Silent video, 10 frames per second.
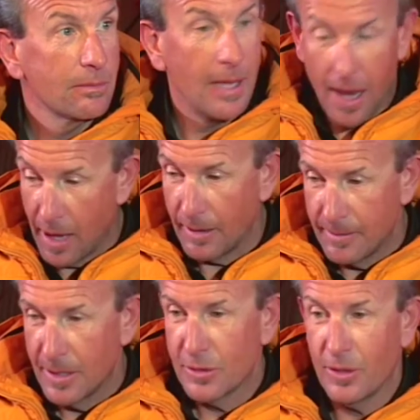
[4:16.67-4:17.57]
Yeah.
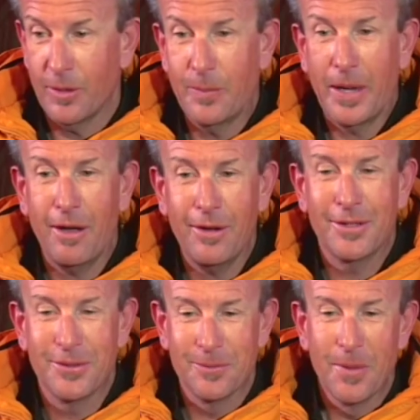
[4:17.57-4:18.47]
So the
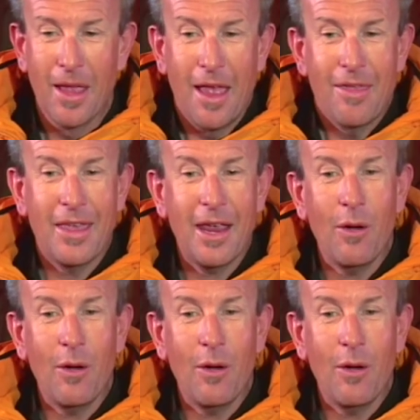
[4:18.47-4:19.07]
parents, they